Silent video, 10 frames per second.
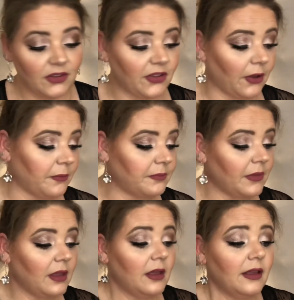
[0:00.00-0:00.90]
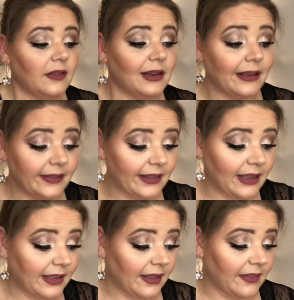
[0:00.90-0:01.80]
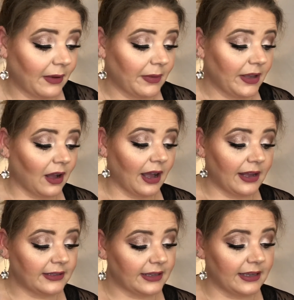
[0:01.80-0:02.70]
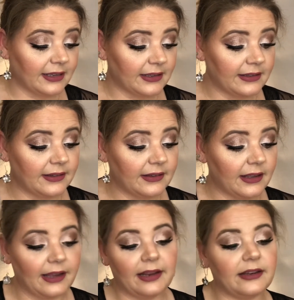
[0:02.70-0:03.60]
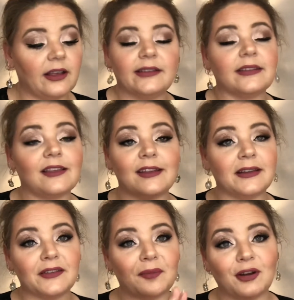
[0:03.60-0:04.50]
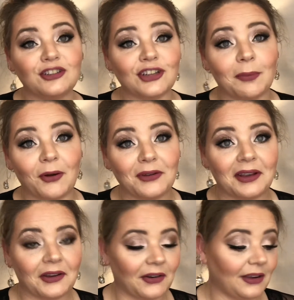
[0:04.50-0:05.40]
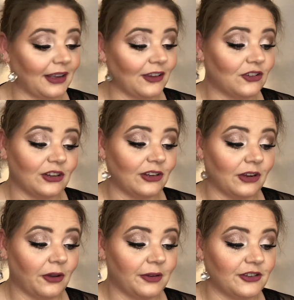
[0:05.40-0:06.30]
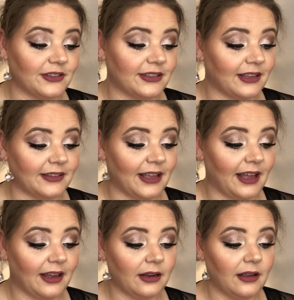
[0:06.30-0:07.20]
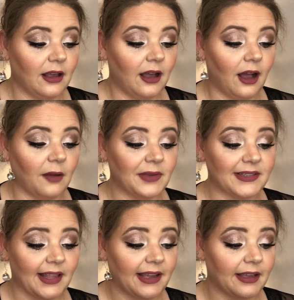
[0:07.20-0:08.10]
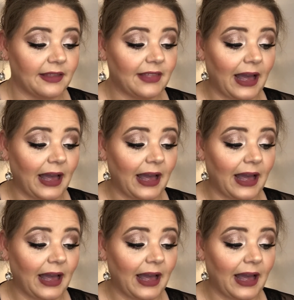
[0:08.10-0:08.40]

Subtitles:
So the next thing that we got is, and it does say that it's a brush tip on here, in case you didn't know. It just says that it's like the